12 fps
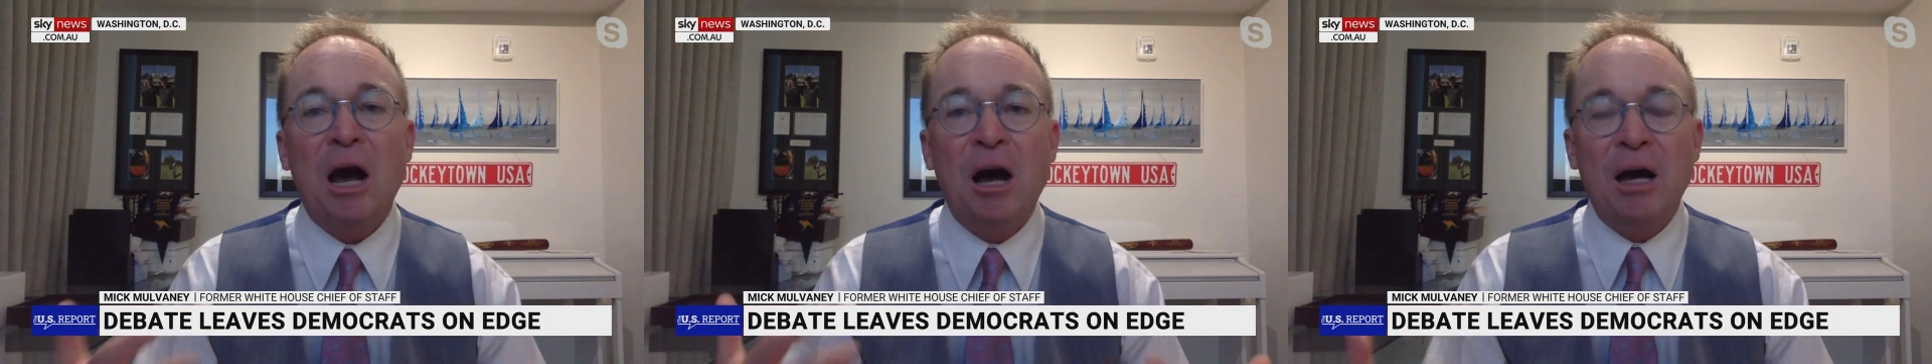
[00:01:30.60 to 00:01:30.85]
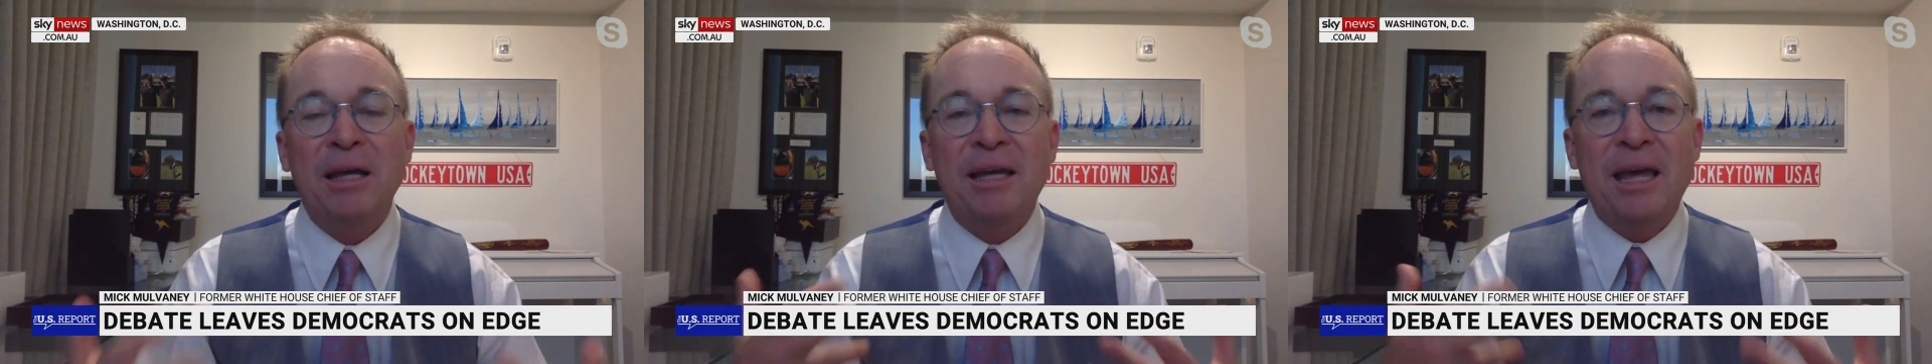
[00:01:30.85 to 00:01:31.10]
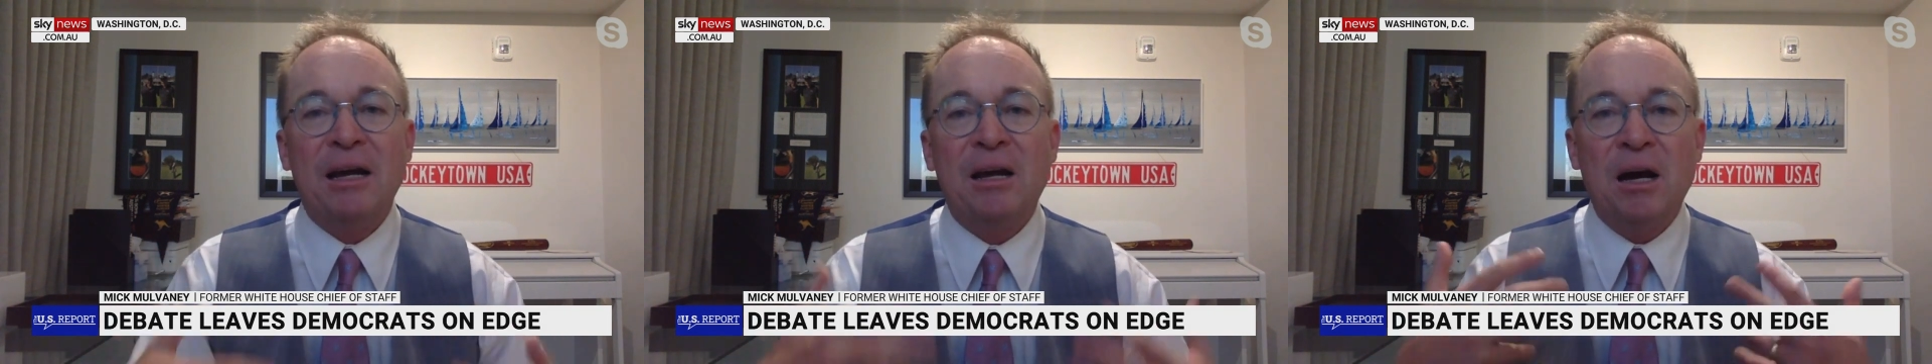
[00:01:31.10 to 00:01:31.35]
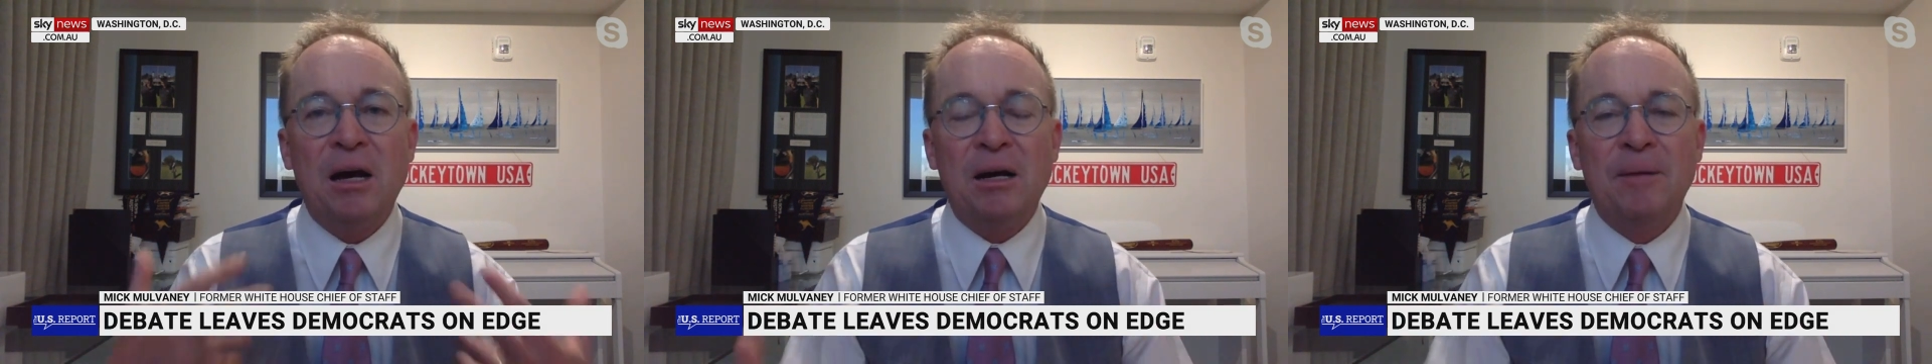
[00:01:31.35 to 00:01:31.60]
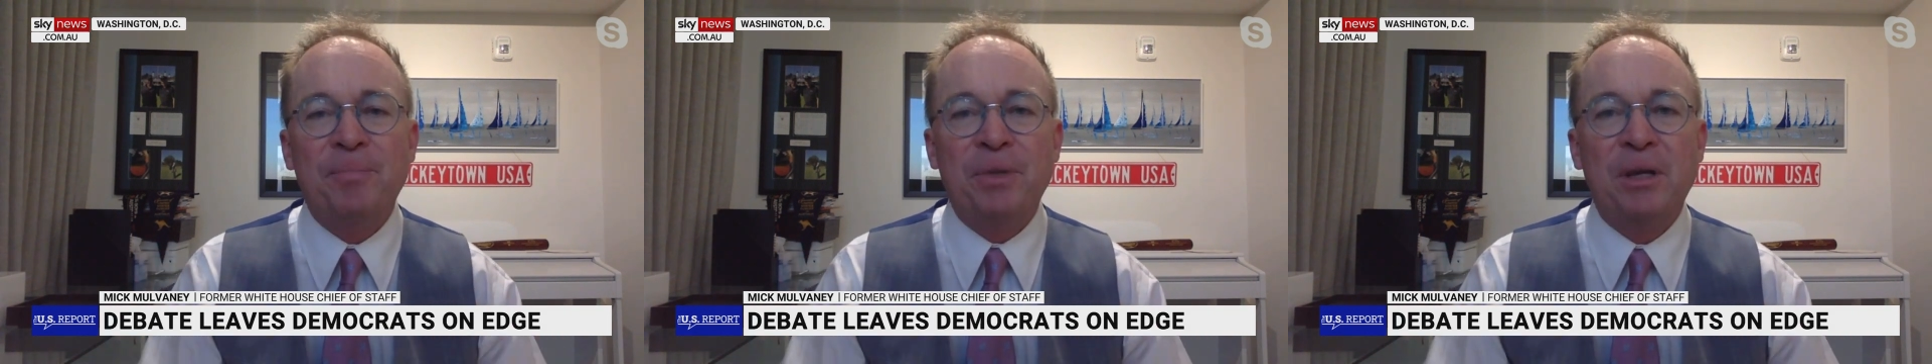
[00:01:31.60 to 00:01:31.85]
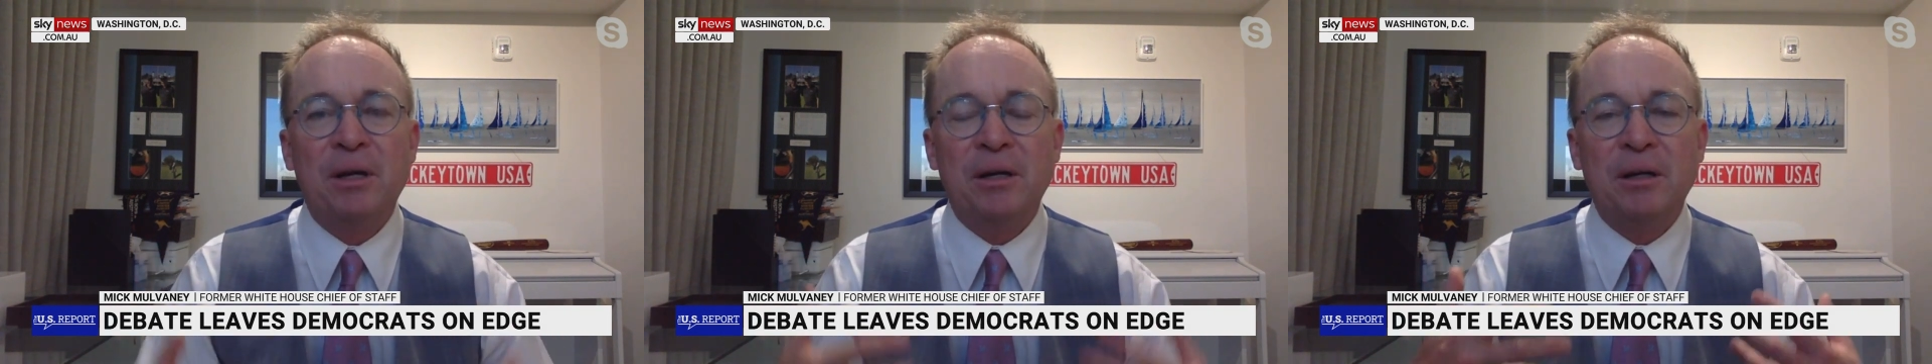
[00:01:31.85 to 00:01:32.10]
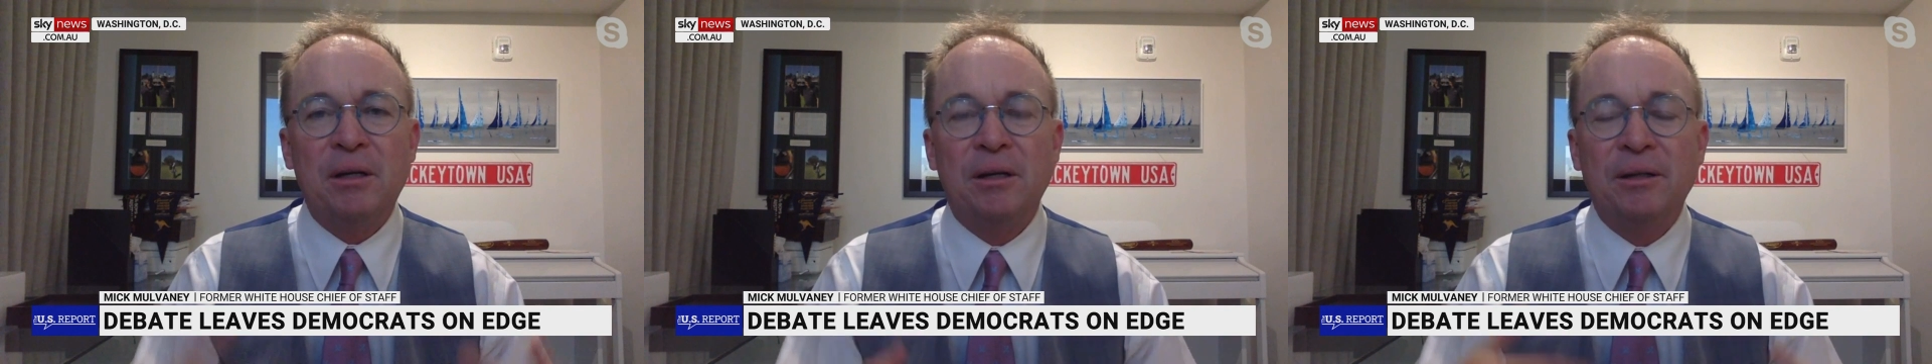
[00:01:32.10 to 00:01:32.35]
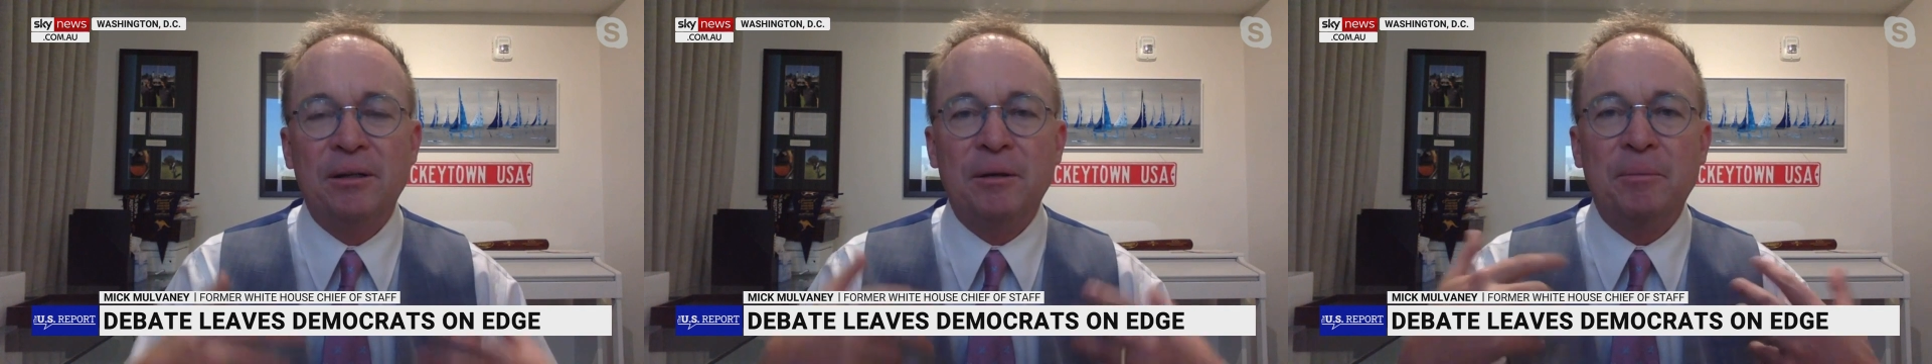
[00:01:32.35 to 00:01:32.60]
it can't um, uh,
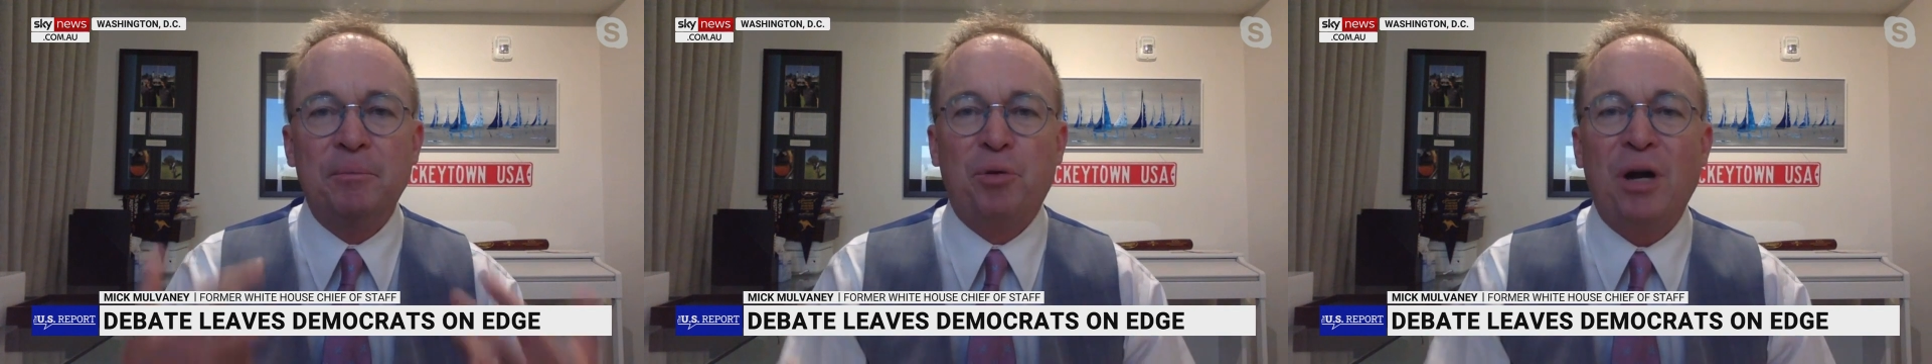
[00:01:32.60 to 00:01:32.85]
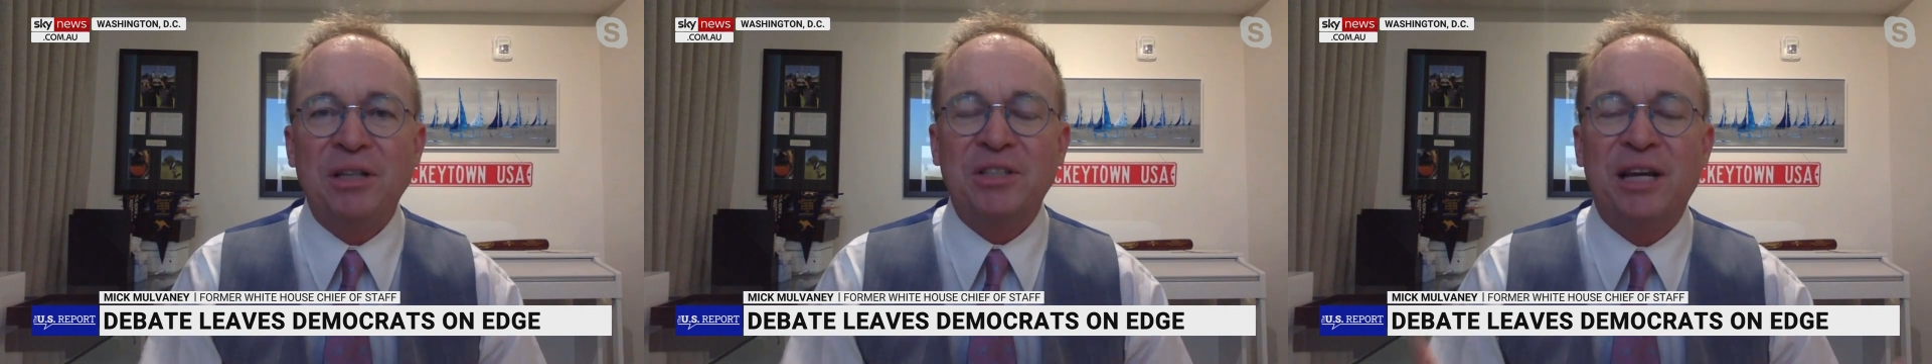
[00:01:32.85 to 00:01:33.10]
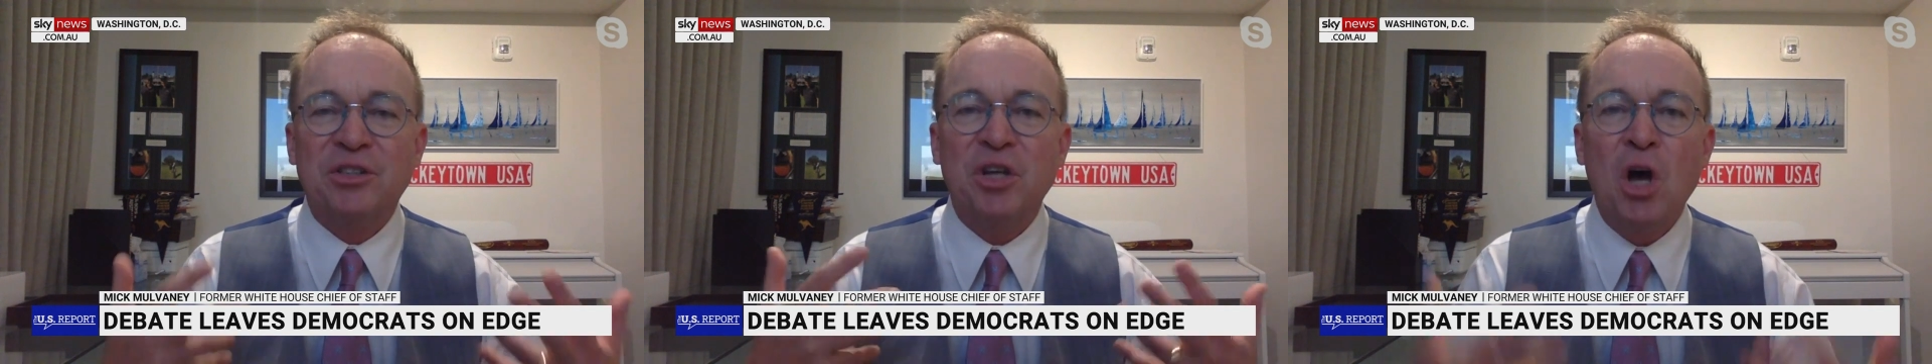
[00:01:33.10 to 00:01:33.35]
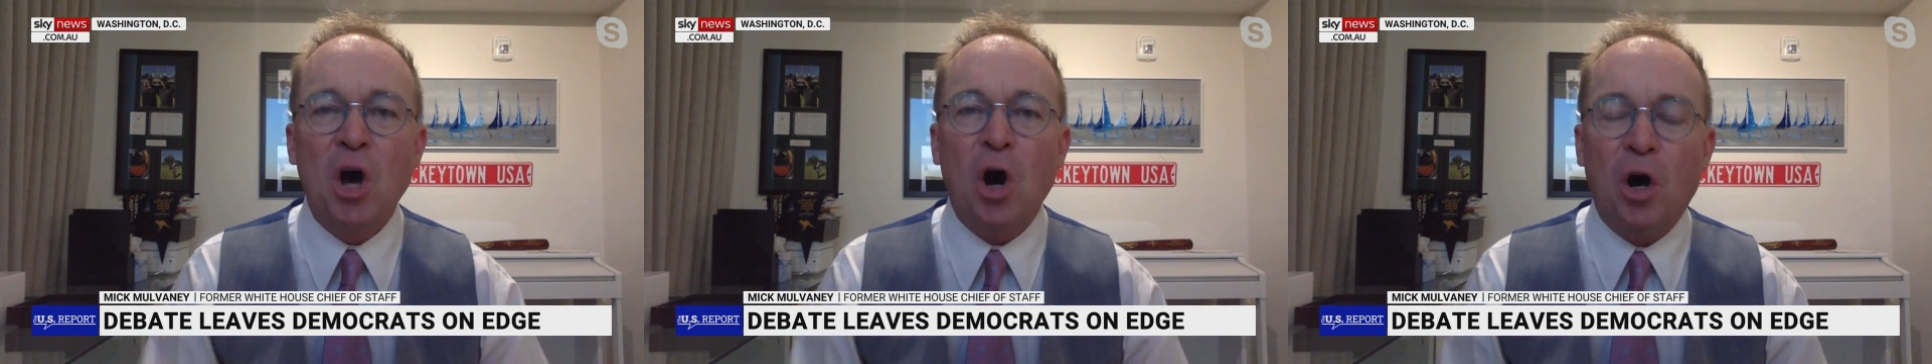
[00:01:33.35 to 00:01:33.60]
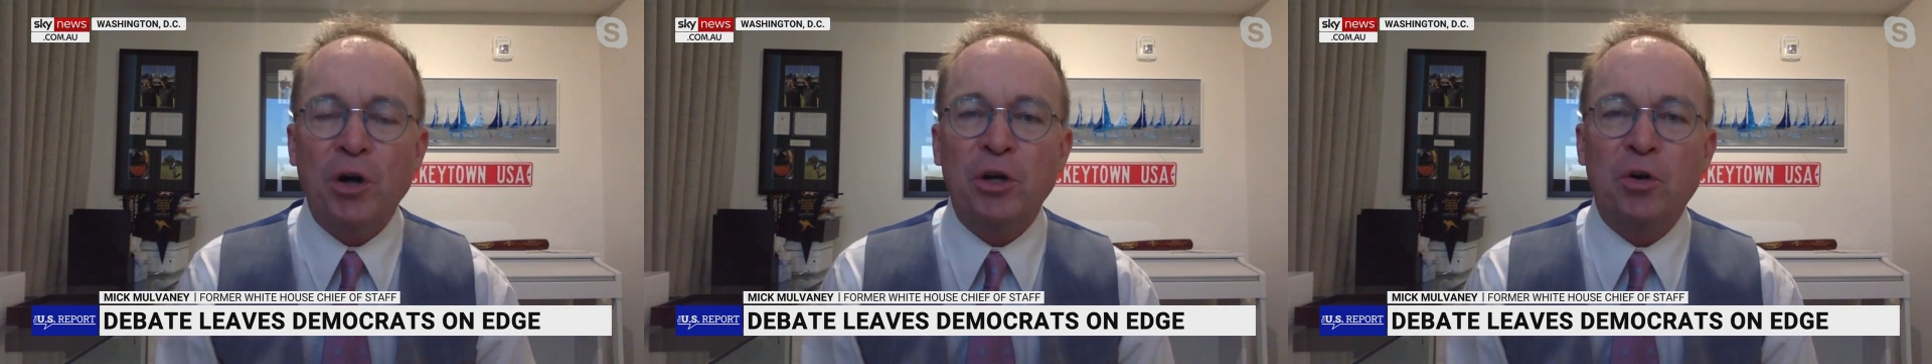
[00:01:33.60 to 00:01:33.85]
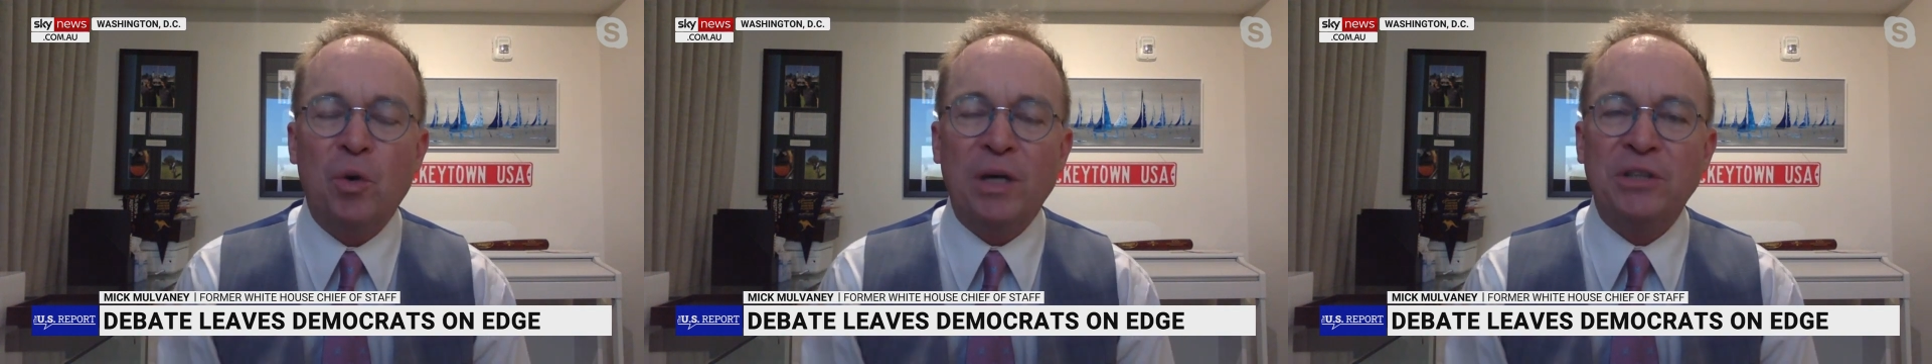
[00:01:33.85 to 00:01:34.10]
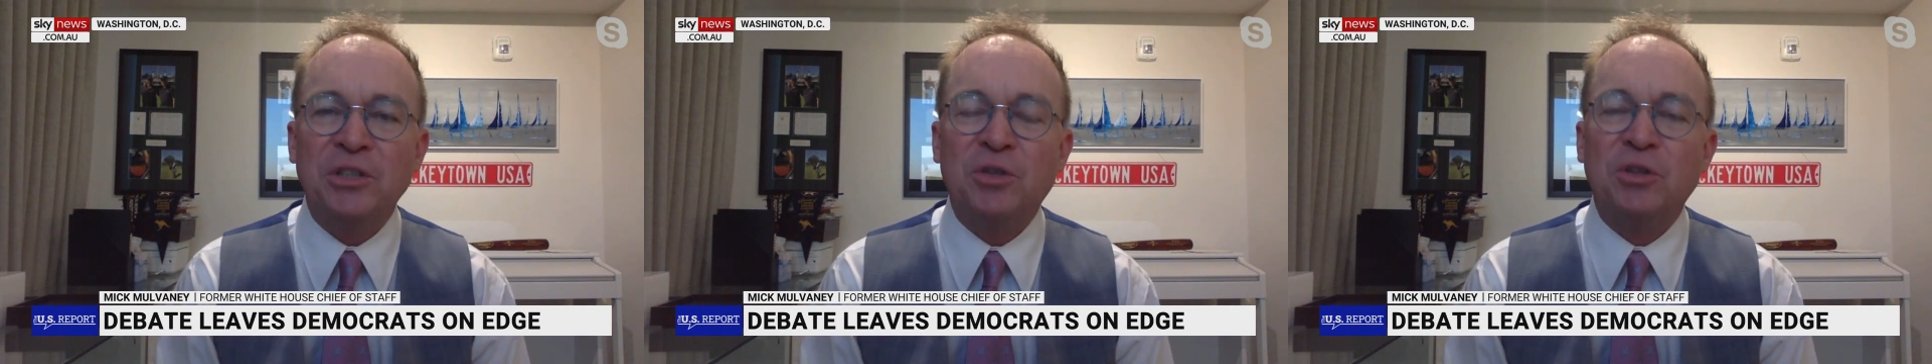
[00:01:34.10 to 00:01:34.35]
uh, process audio questions.